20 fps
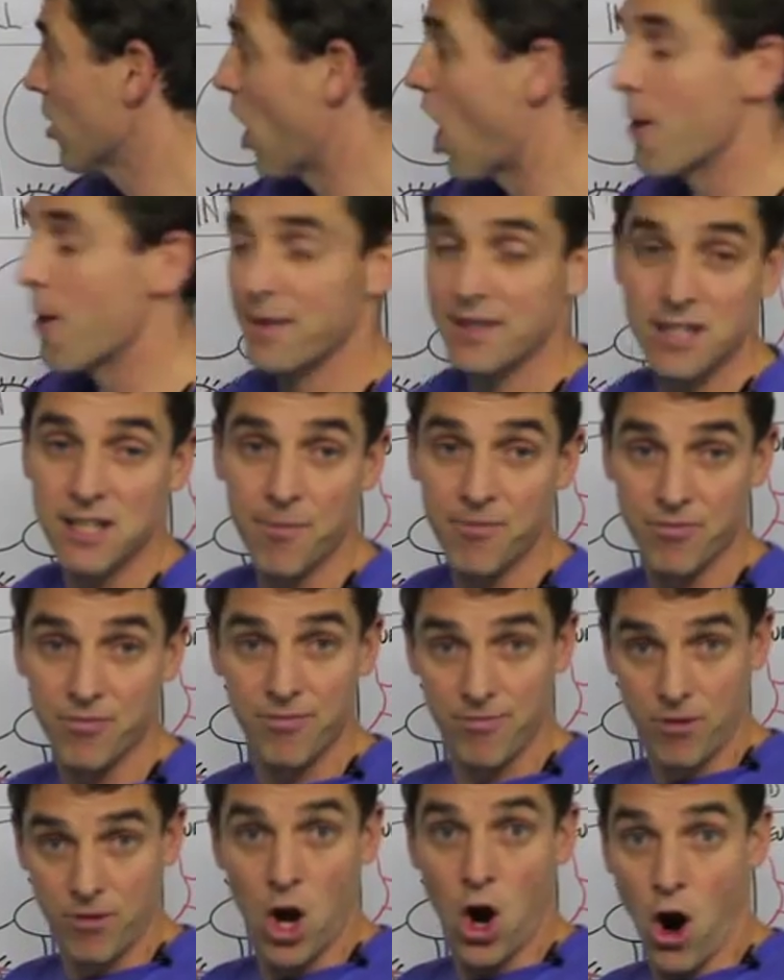opens
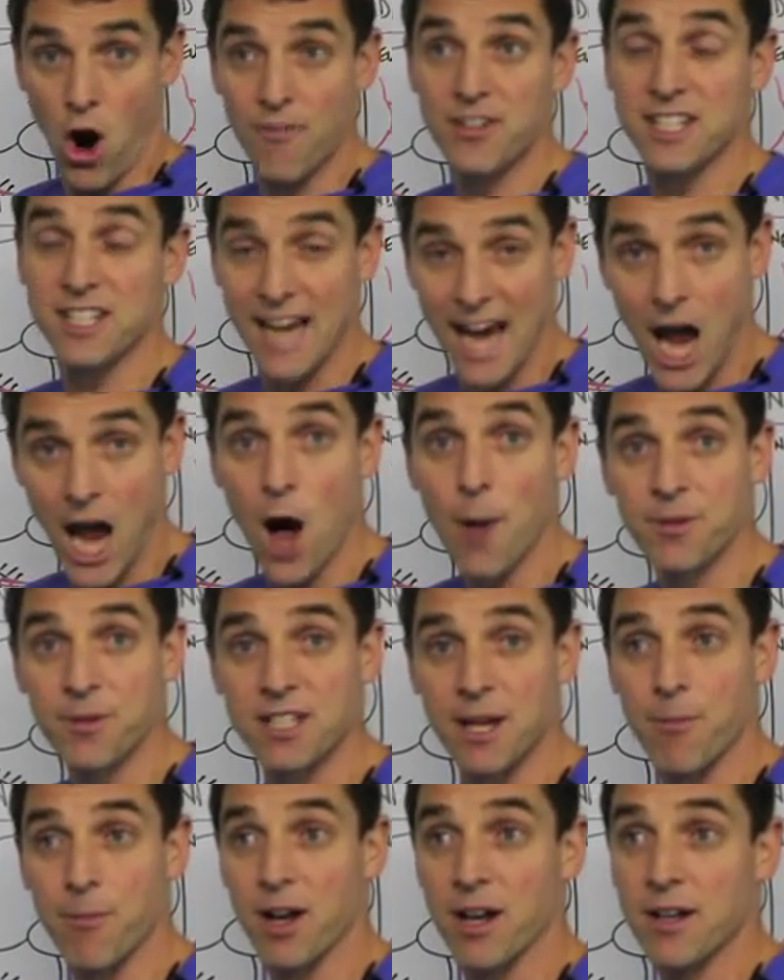up, obviously helps
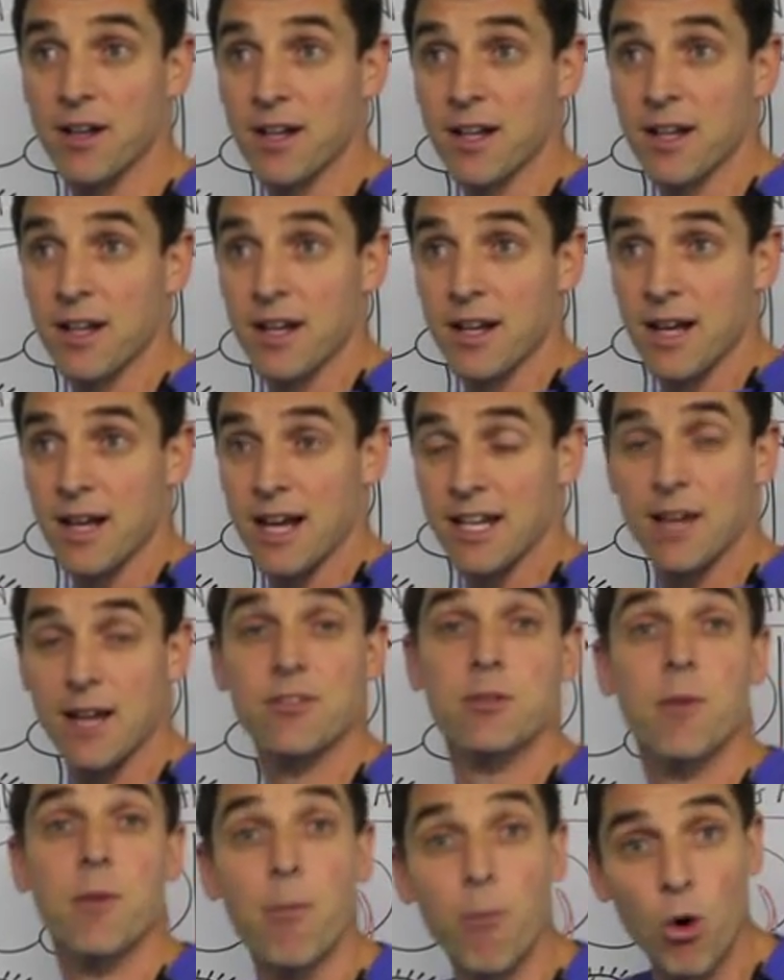someone,
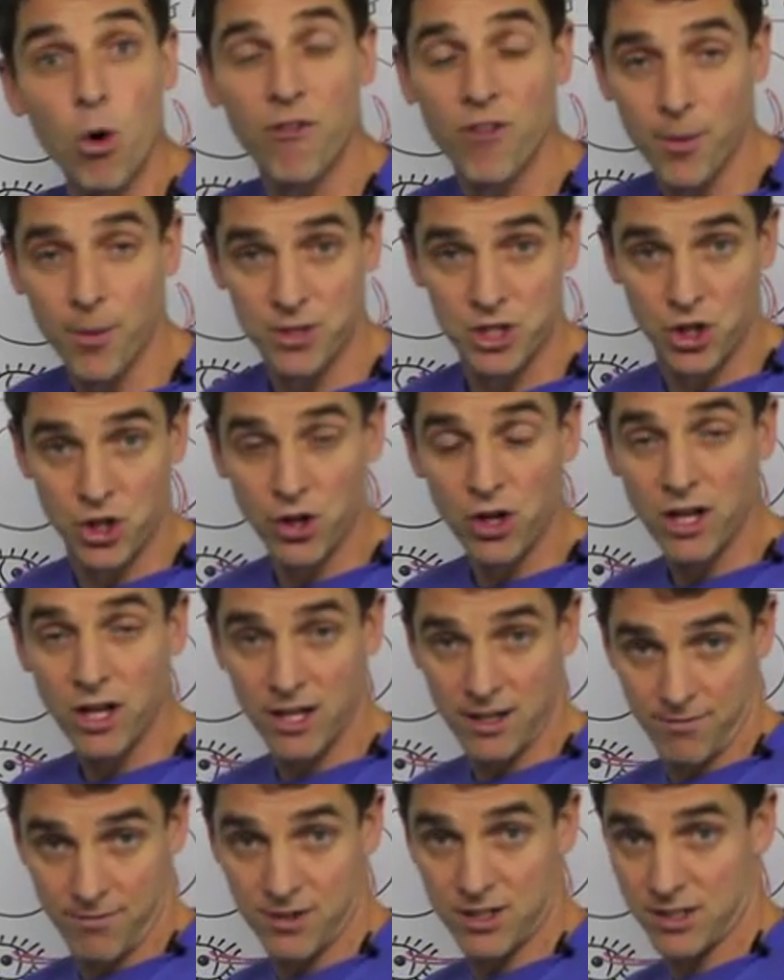gives them more of an
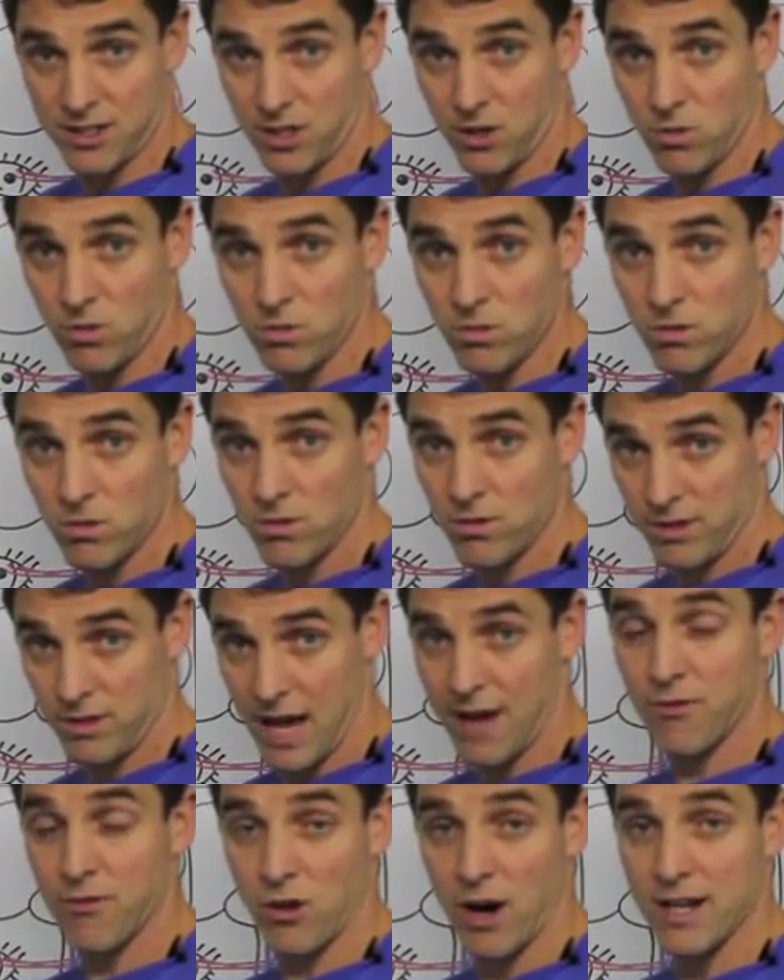opportunity for skill, to
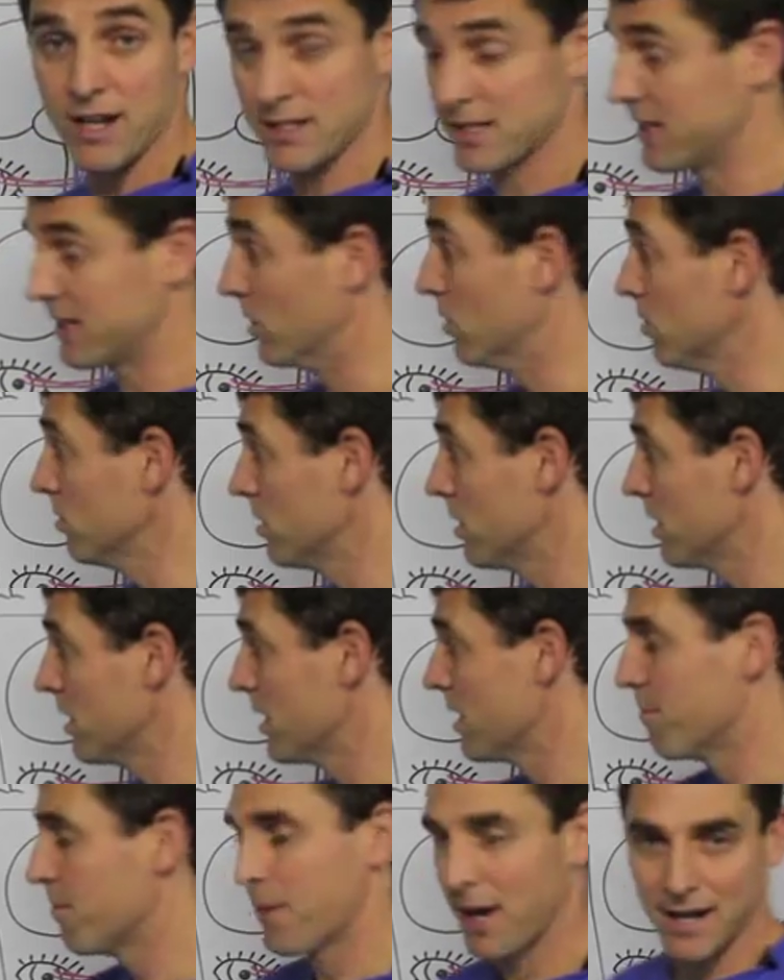have great skill,
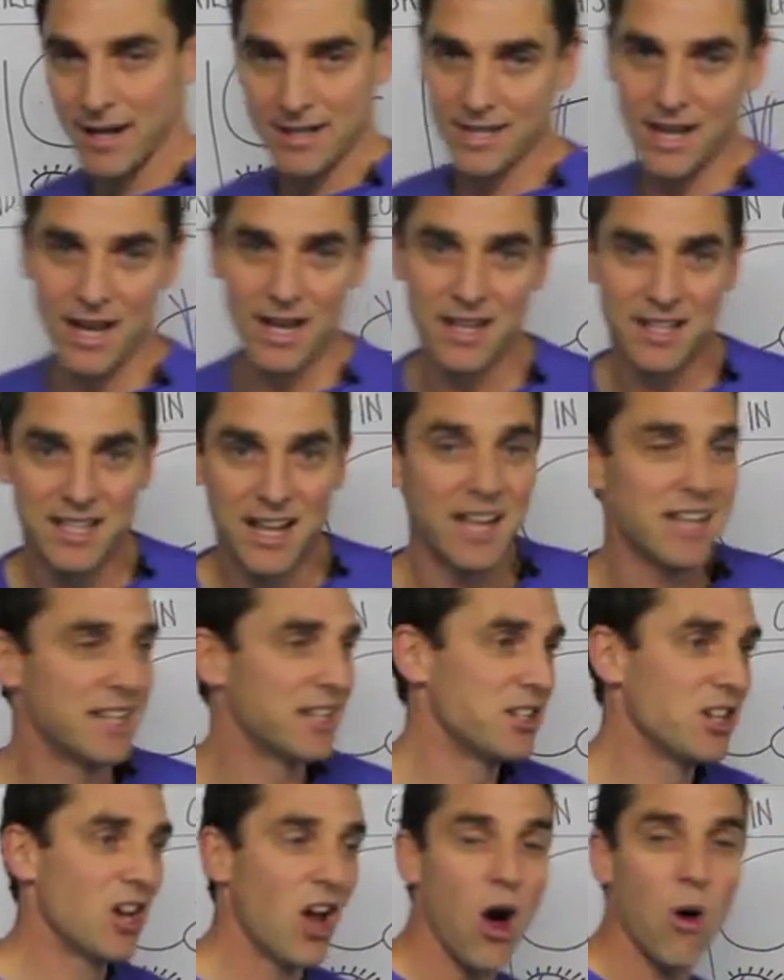but
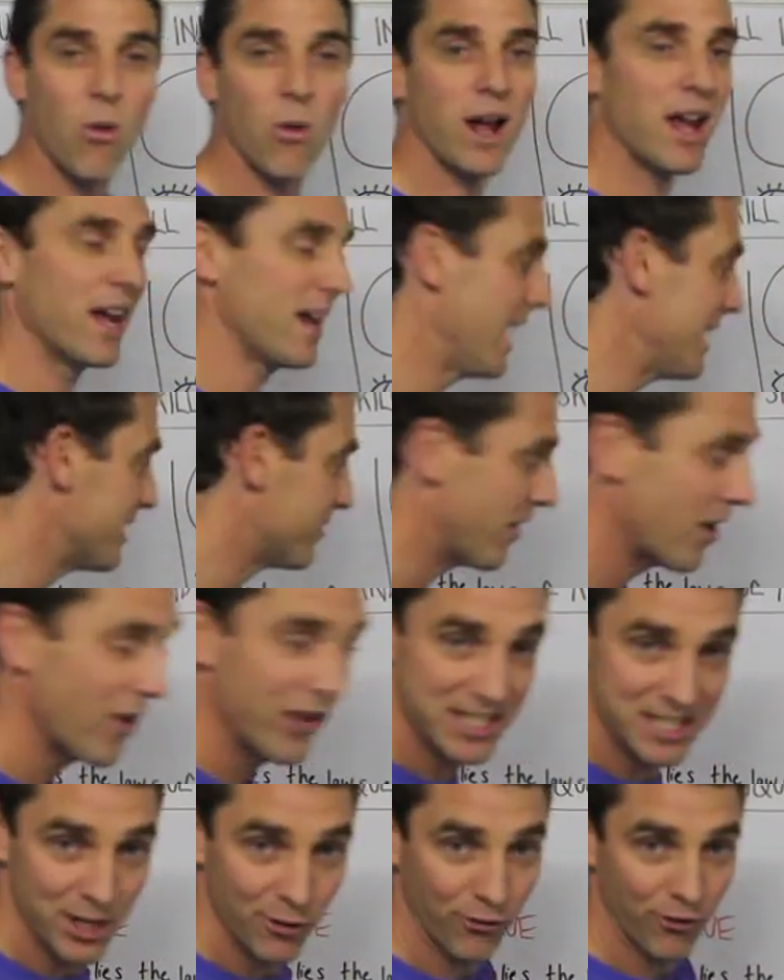nowhere, it's
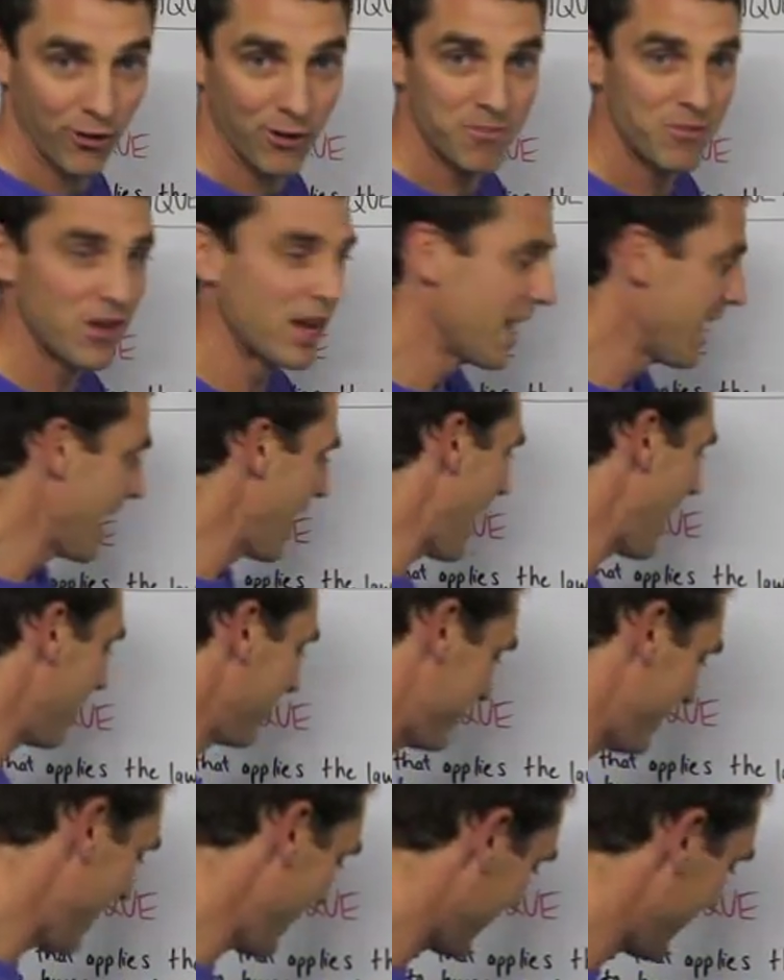very different,
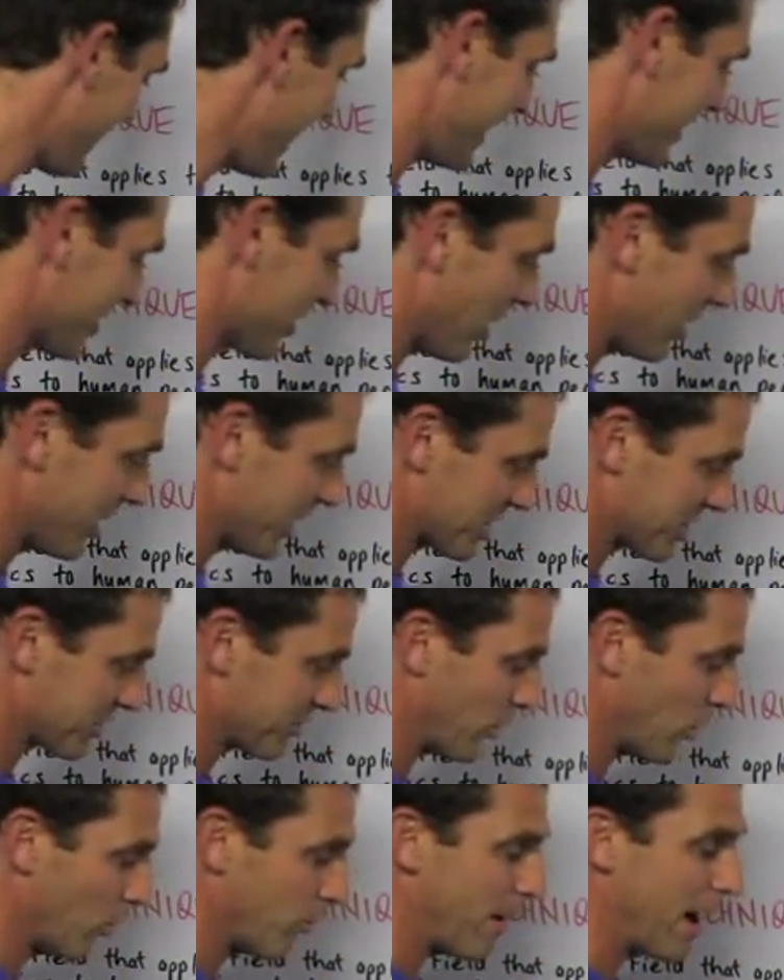and technique is only a
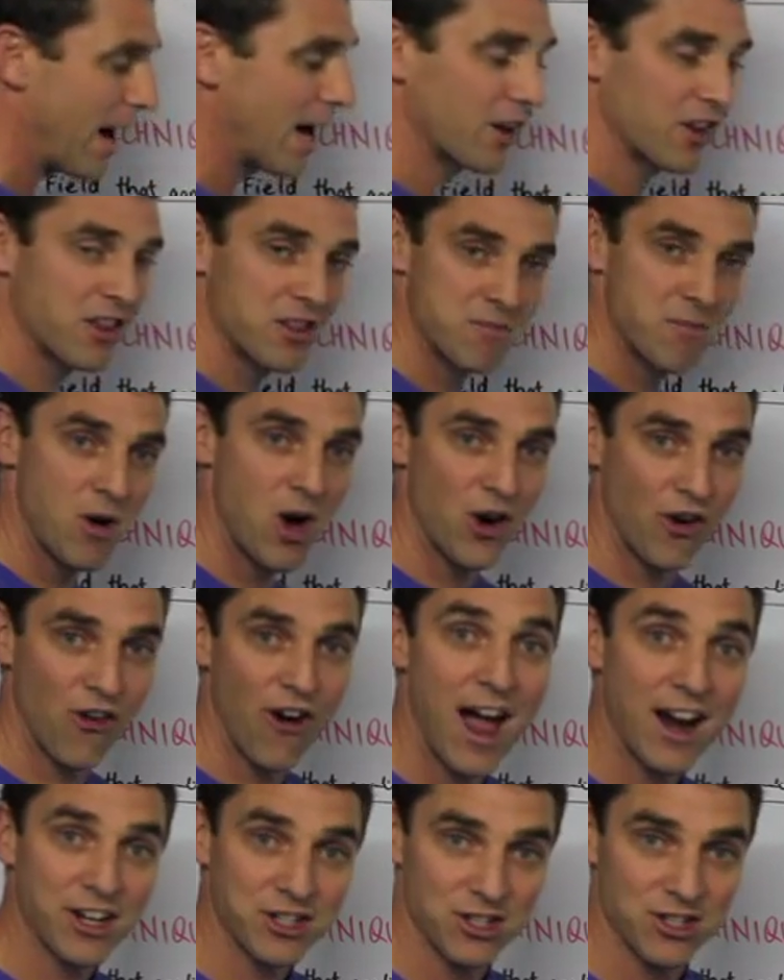small part of the motor
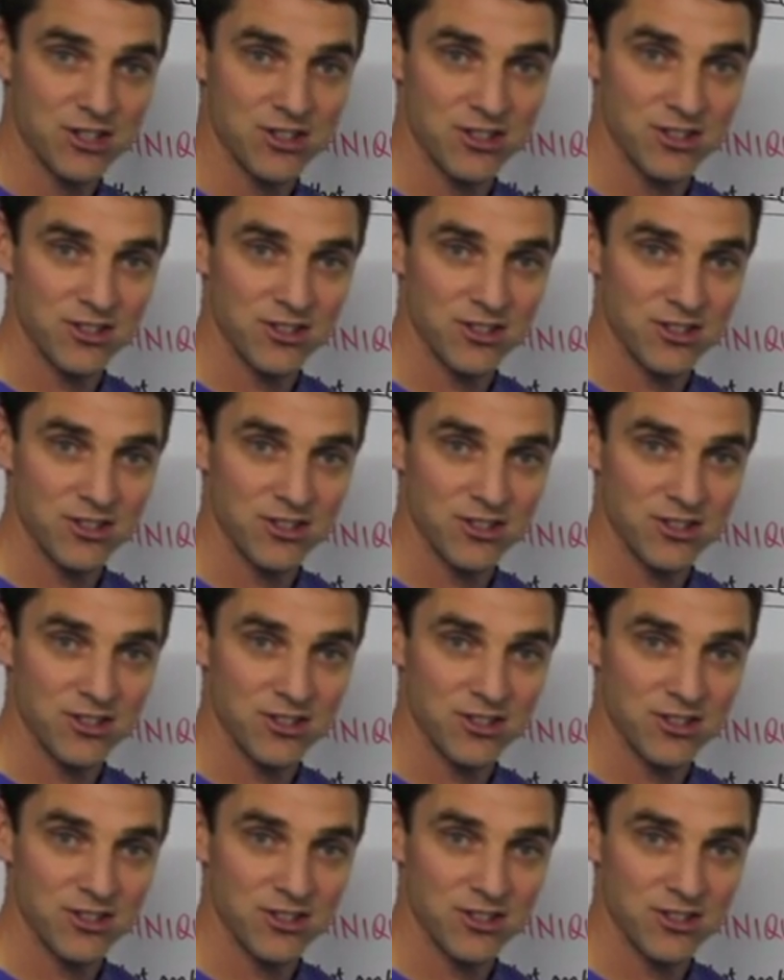action.